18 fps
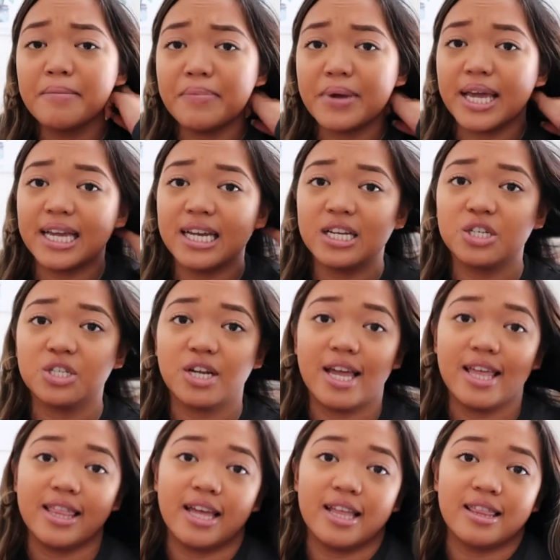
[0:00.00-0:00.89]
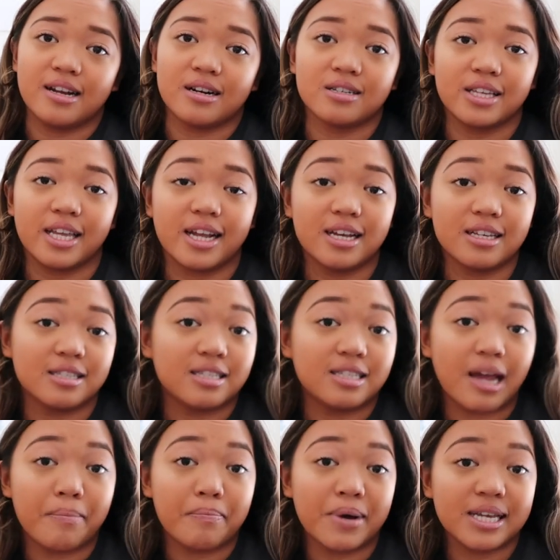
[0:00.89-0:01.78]
page and then there's like a
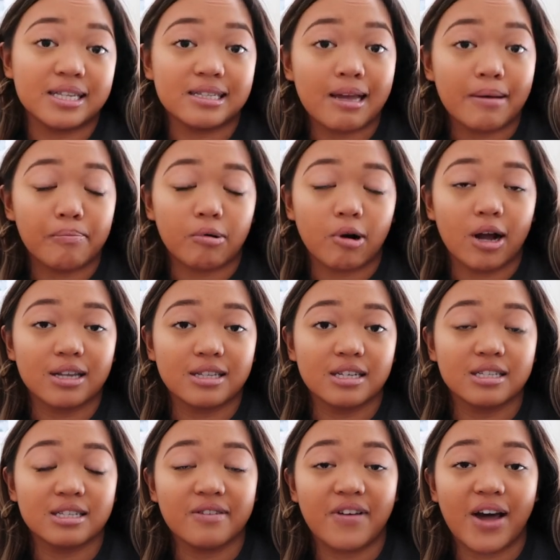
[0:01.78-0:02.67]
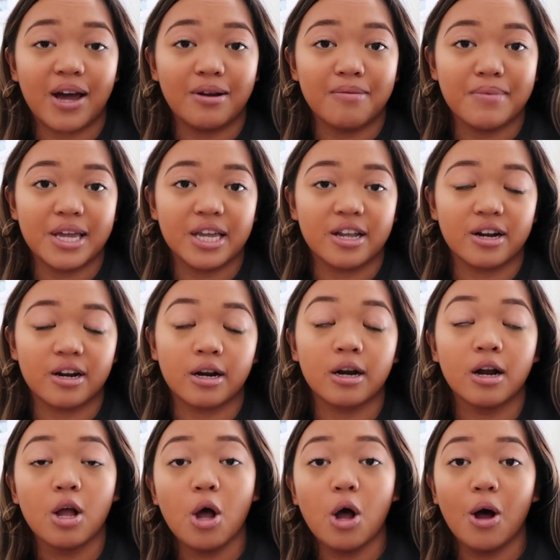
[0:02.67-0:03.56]
step-by-step -step process of how to make
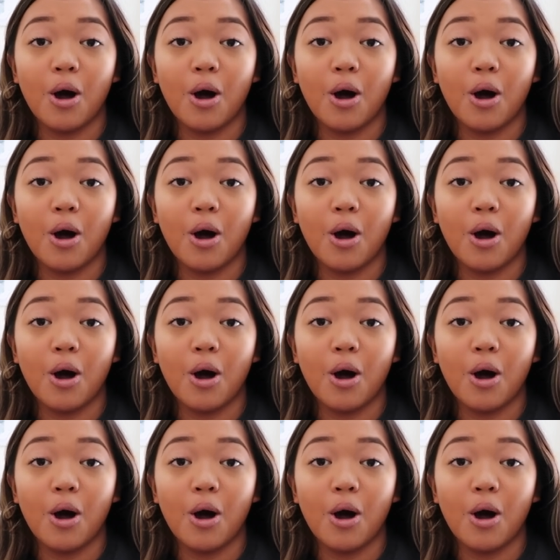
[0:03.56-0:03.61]
your